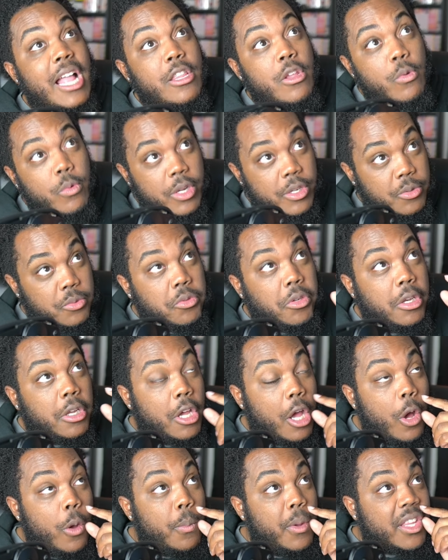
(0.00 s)
know where this was gonna
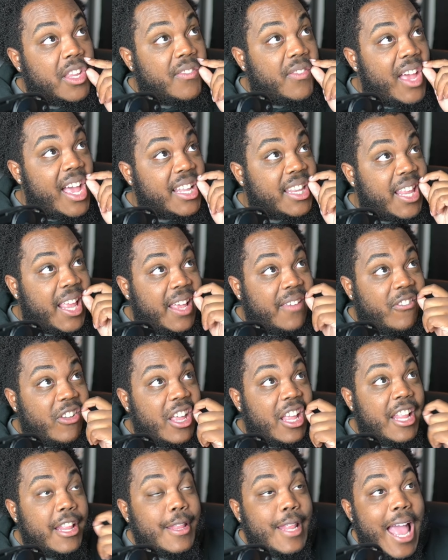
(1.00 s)
go. But the fact that
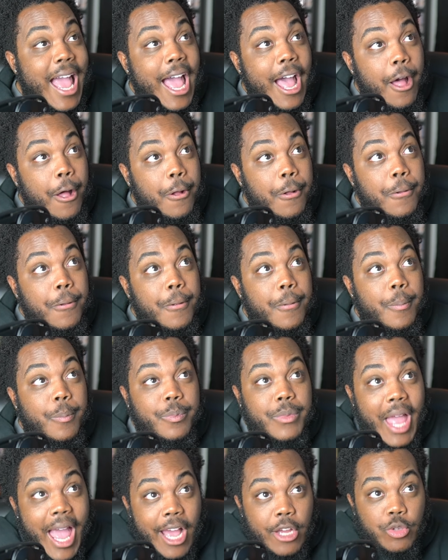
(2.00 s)
now
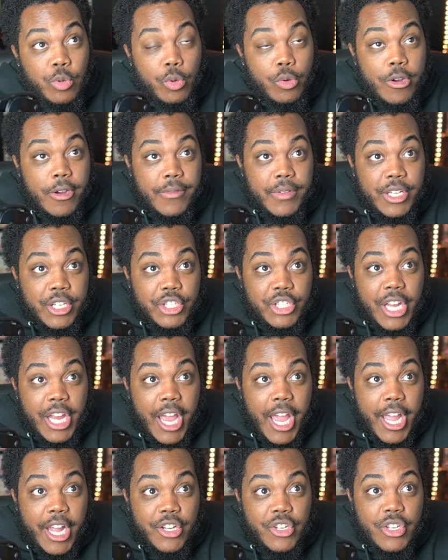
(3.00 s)
actual equivalent
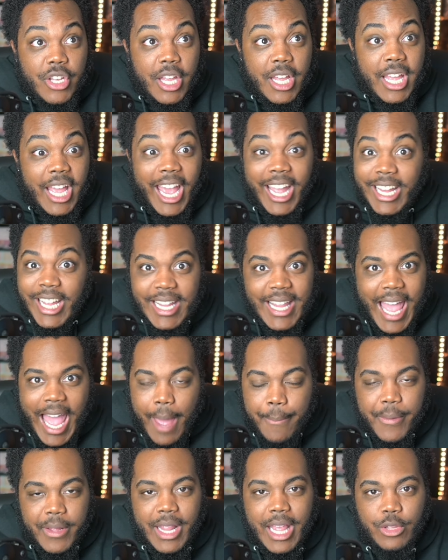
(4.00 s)
exchange, it didn't
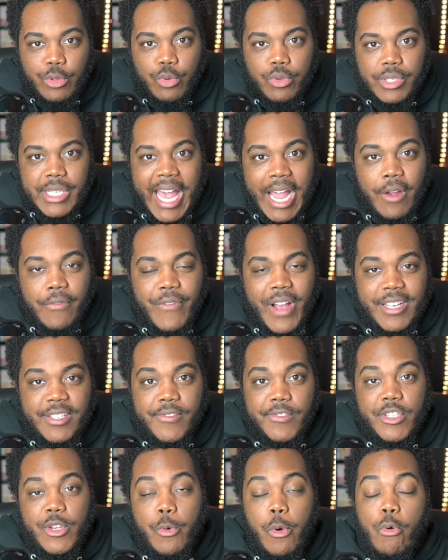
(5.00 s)
happen like through a sacrifice of
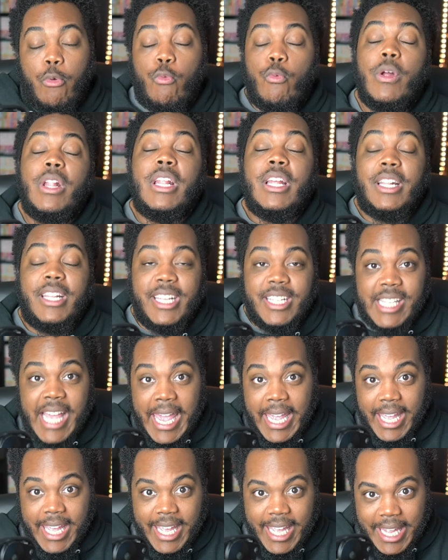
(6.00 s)
someone willingly
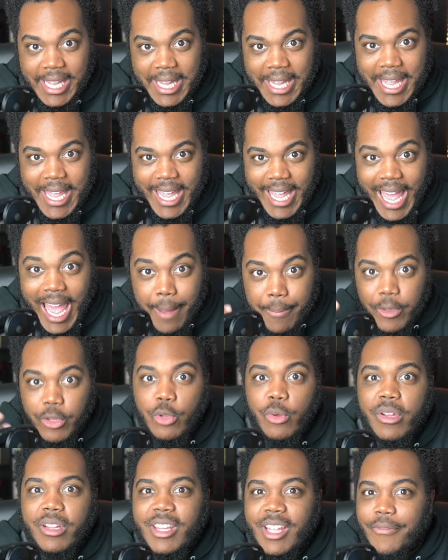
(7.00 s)
taking it. It happened
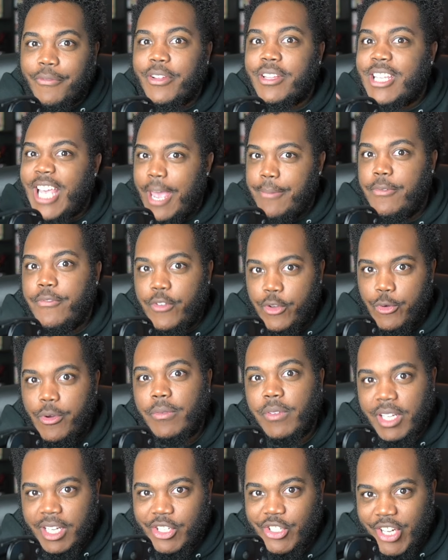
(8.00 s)
through a different type of
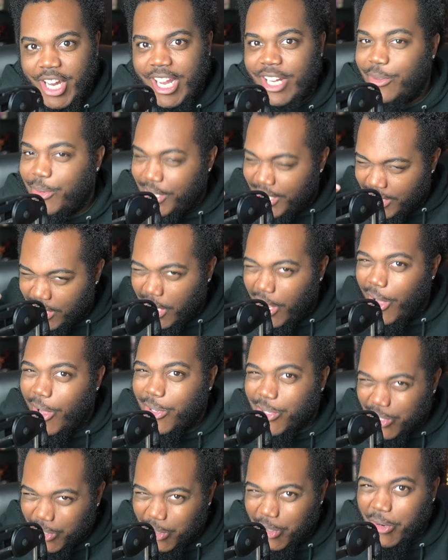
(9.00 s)
equivalent exchange, which is
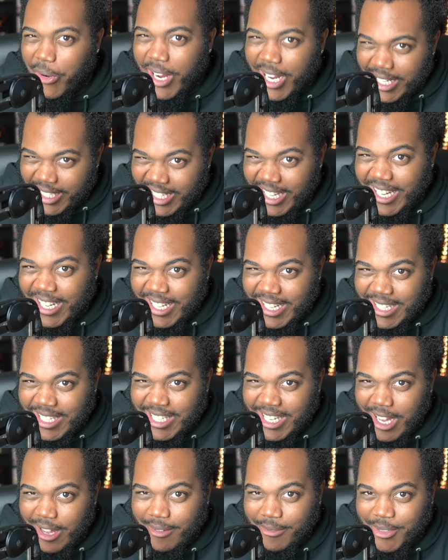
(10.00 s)
also crazy in
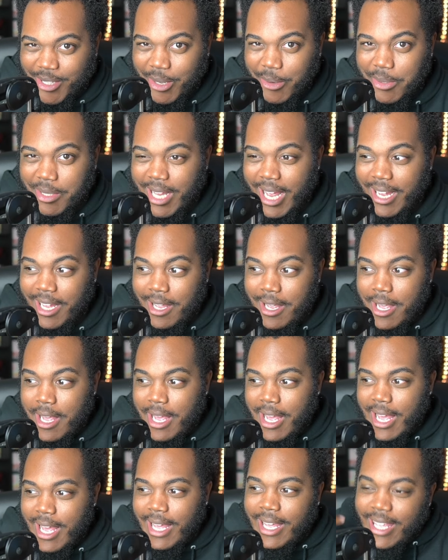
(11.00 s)
itself. So it's like,
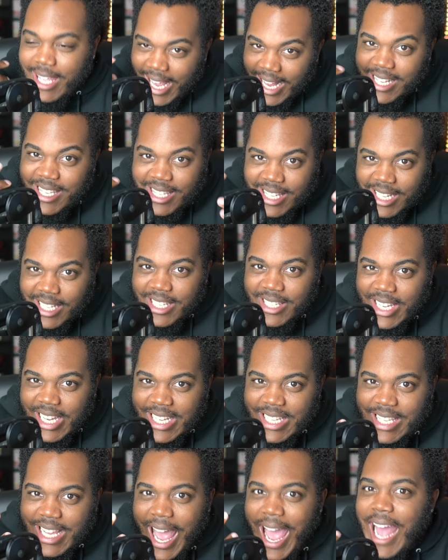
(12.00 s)
yes, the
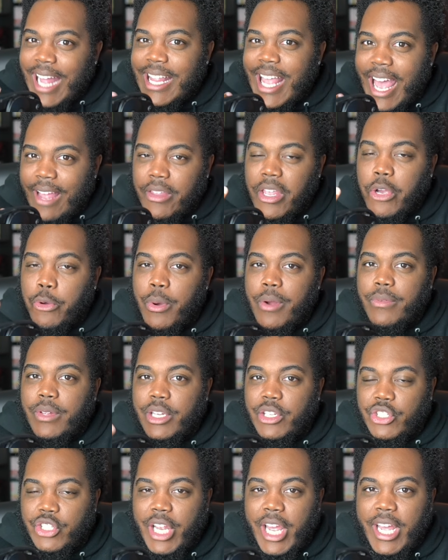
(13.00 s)
disease had to have the equivalent
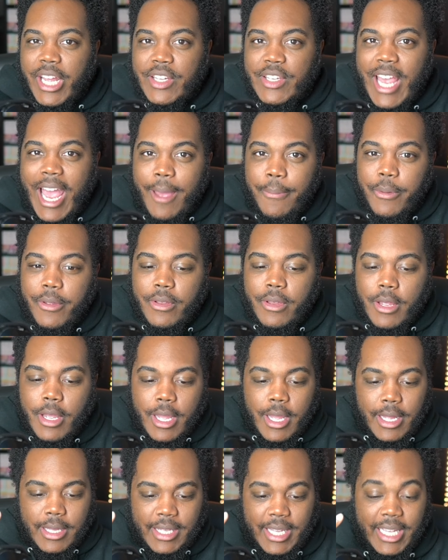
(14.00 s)
exchange happen
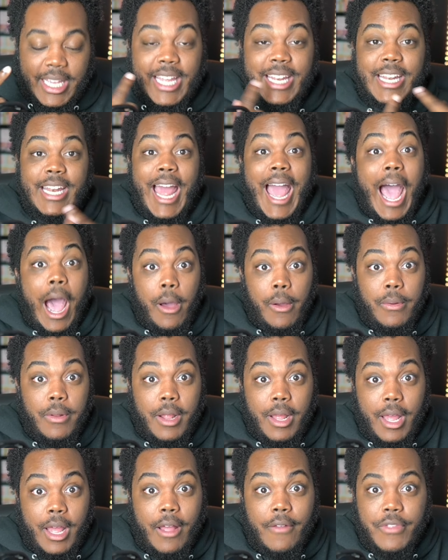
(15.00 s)
to get it out
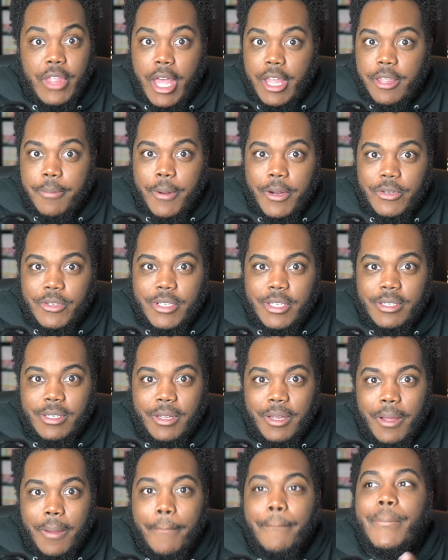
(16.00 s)
of the other person,
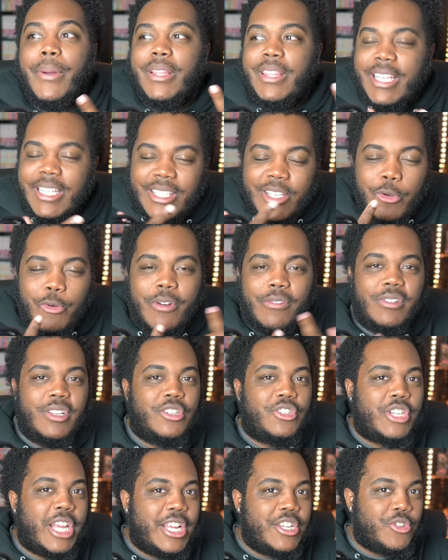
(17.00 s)
but this equivalent
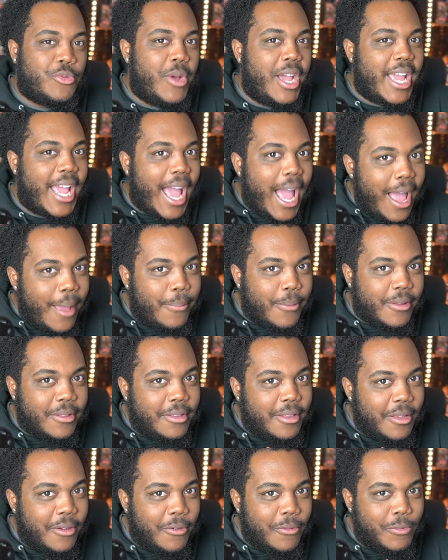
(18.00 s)
exchange, the way it happened,
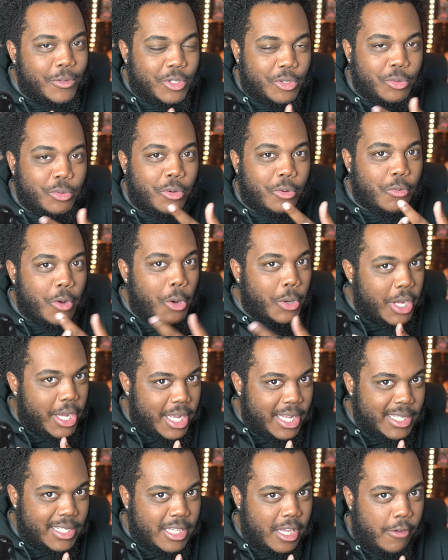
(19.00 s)
was through the Rokuka
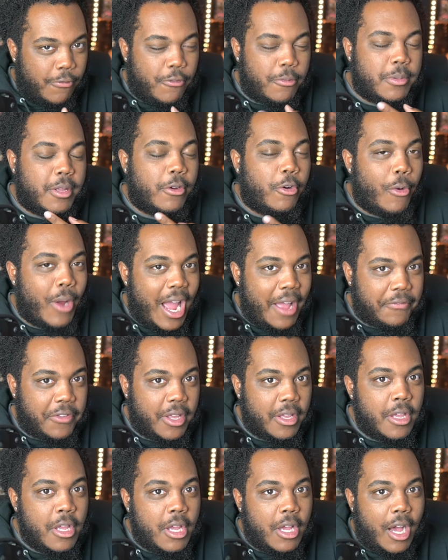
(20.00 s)
itself from the grafting
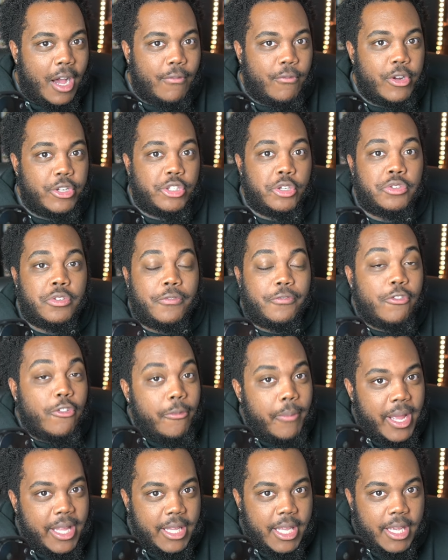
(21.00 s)
of what
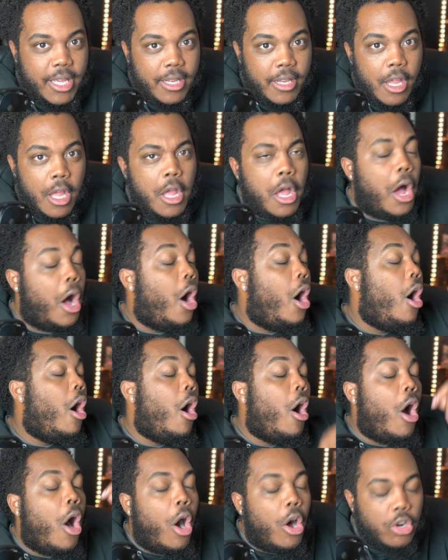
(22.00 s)
Josefumi did
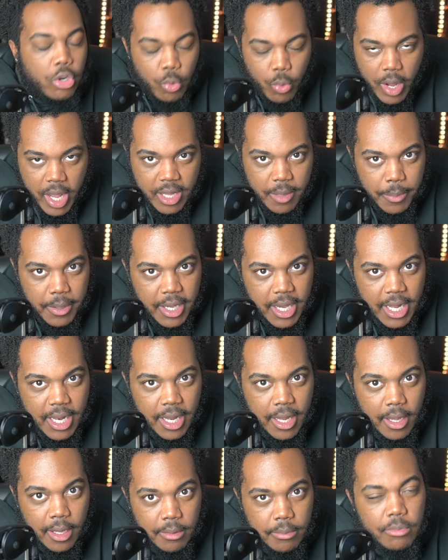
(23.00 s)
all the way at the
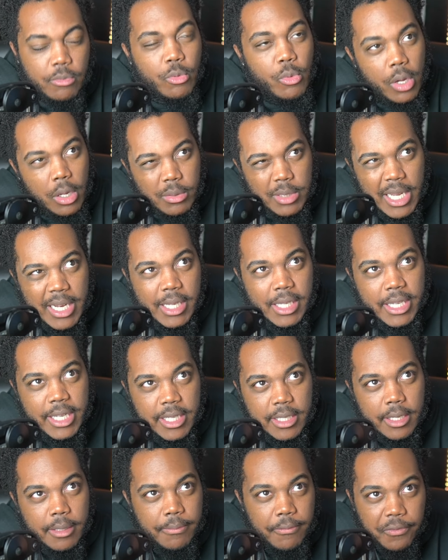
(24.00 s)
beginning, well, technically in
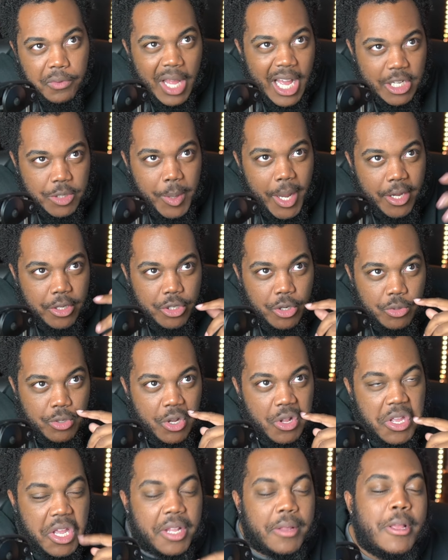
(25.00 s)
the flashback of
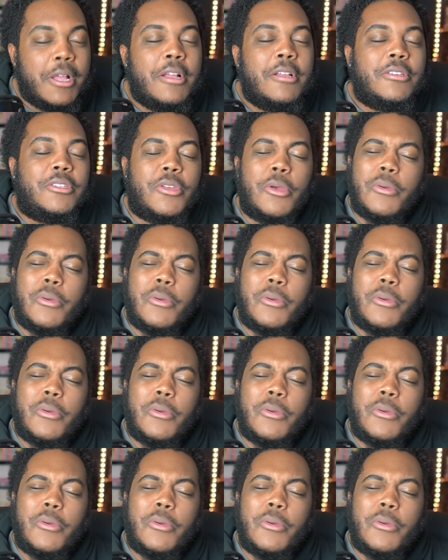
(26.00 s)
JoJolion. So